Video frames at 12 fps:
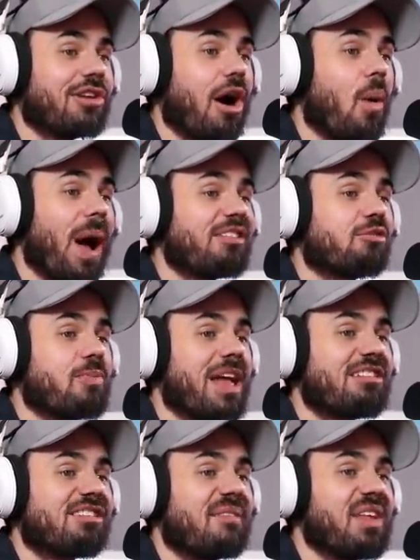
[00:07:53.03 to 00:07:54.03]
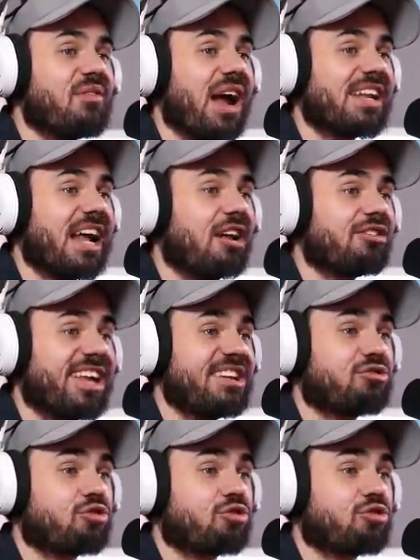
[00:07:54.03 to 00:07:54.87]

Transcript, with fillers: Oh, I spent $75 to get